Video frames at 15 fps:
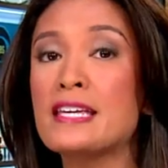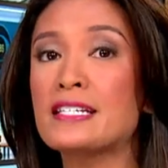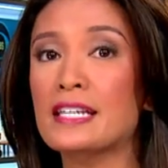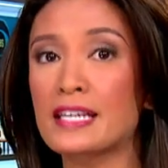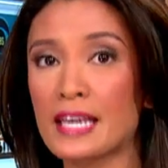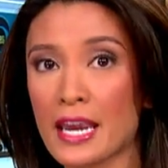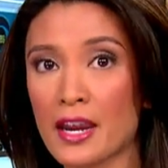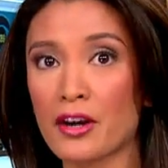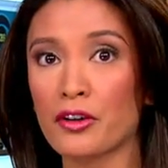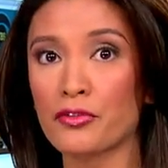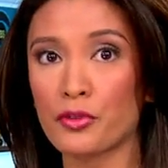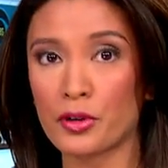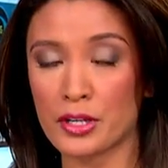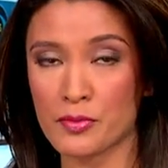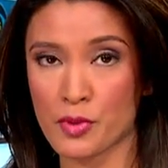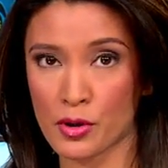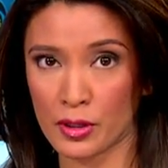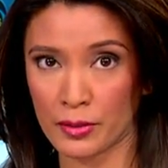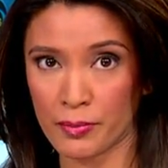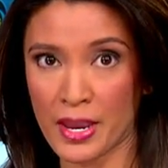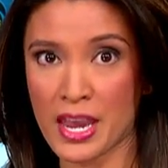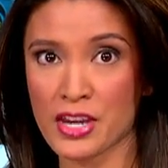to care for
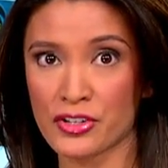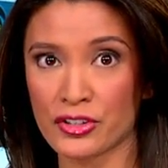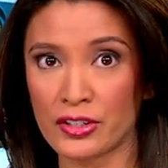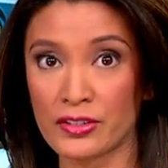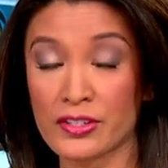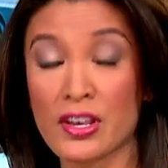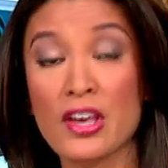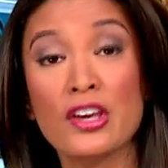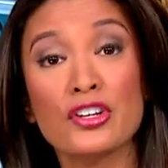Ebola patients.